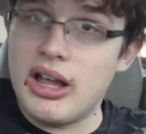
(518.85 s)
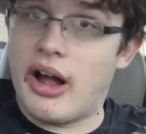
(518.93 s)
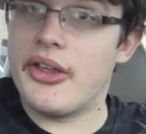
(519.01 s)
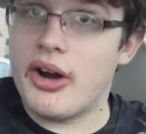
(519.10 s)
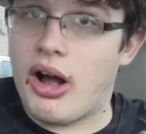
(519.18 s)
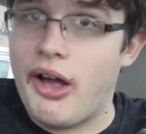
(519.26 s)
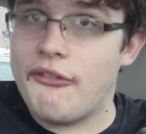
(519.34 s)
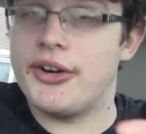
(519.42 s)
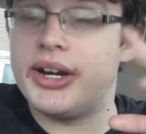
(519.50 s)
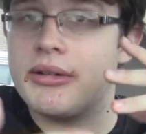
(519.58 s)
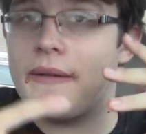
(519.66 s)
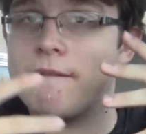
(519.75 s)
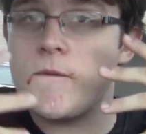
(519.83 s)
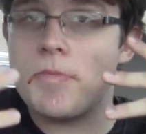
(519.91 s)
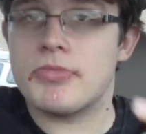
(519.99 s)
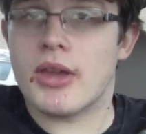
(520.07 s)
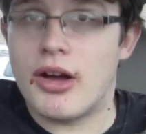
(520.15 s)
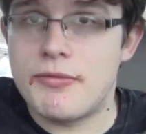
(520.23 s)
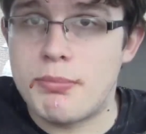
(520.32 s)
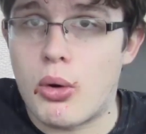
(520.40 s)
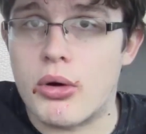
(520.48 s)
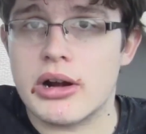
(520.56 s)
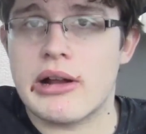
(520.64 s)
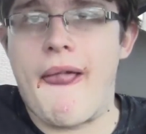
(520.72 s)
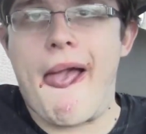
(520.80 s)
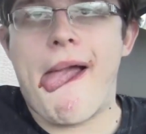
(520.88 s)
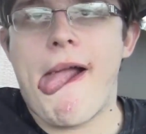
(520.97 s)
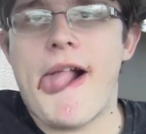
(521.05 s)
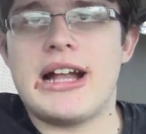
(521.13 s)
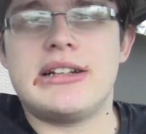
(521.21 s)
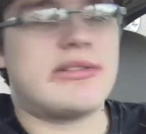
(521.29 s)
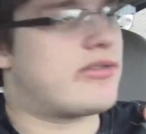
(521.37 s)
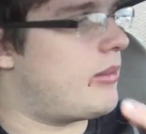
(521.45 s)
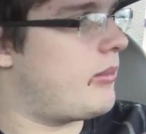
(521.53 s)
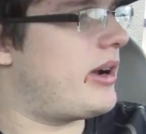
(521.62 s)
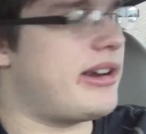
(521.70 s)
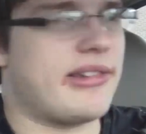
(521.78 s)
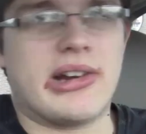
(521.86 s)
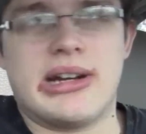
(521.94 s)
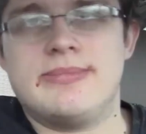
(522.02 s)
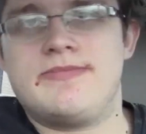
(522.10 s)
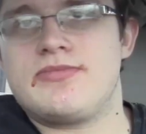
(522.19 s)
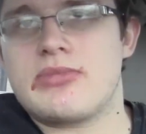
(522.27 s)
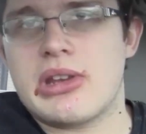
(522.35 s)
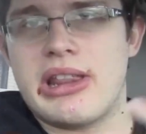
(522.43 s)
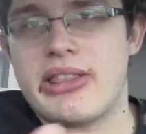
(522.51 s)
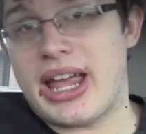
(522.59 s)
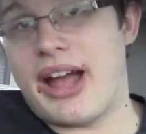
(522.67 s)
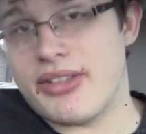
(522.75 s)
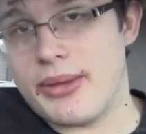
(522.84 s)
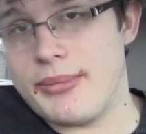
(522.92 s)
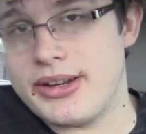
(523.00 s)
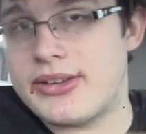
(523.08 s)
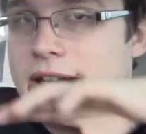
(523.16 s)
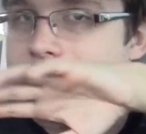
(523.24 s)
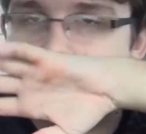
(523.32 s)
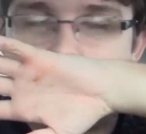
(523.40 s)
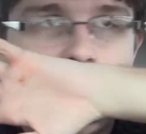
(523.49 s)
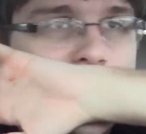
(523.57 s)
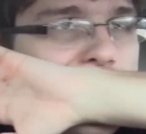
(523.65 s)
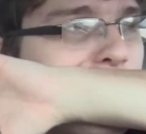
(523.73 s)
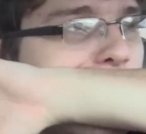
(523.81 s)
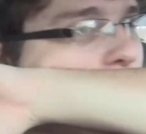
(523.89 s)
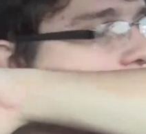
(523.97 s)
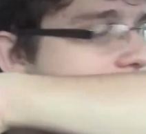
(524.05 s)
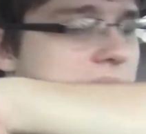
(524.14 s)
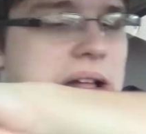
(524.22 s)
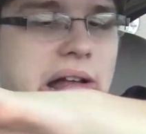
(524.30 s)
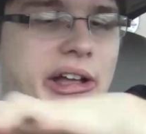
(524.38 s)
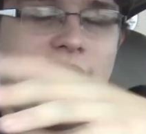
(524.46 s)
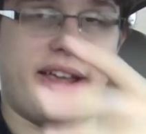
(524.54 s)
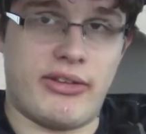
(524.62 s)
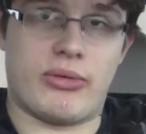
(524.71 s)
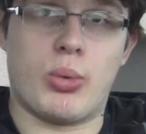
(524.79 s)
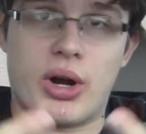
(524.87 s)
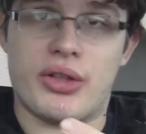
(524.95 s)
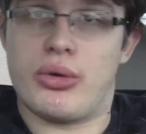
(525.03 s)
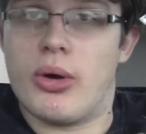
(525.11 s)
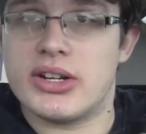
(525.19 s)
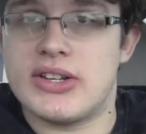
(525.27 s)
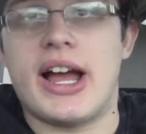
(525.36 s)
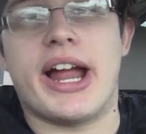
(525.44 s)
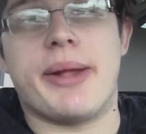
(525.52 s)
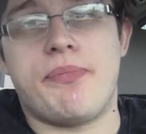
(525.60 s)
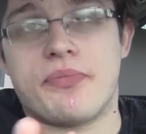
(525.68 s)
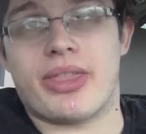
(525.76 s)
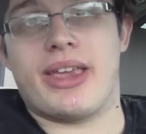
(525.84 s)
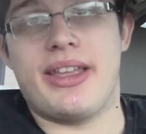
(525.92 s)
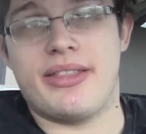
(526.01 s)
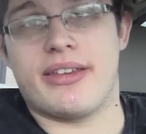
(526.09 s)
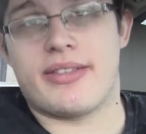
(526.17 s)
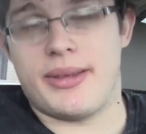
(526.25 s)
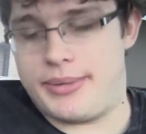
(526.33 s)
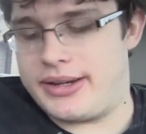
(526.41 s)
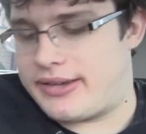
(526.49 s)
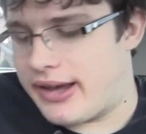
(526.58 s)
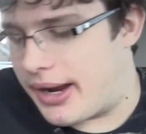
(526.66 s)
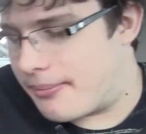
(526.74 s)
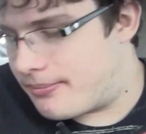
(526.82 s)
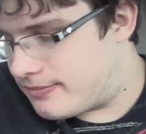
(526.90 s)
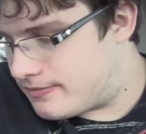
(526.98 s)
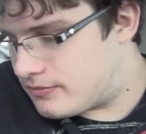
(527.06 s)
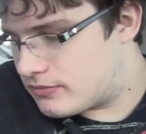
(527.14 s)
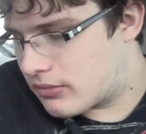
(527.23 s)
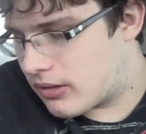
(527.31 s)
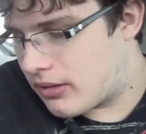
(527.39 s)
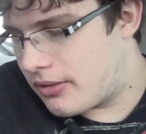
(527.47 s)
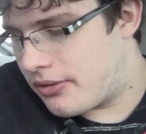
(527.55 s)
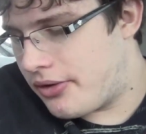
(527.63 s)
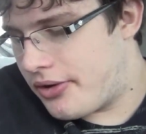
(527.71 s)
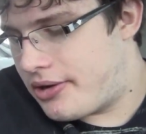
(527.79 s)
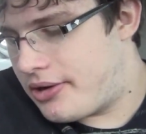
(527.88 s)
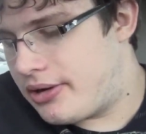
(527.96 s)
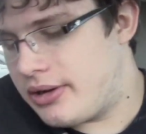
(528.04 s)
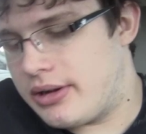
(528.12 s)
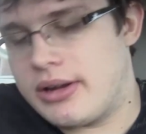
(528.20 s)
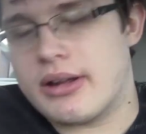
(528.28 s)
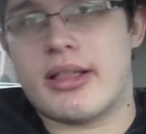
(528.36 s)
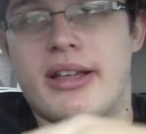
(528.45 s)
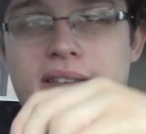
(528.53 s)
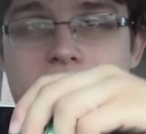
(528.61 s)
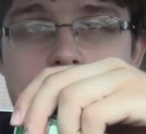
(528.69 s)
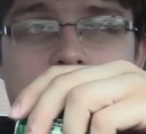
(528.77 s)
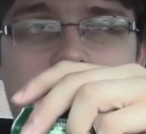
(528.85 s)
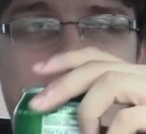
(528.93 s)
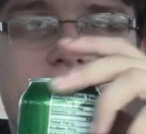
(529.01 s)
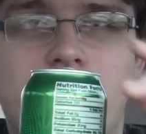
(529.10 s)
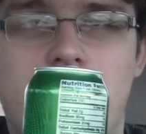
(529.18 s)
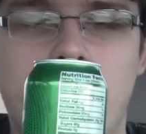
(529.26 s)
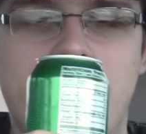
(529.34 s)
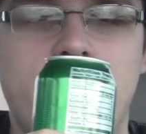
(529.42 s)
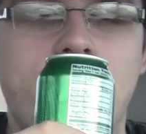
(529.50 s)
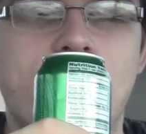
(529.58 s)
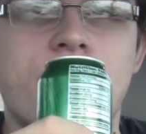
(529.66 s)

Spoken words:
other offering of pork from Wendy's here that they have limited time is worth your time in this limited time. Cleanse the pilot a little bit.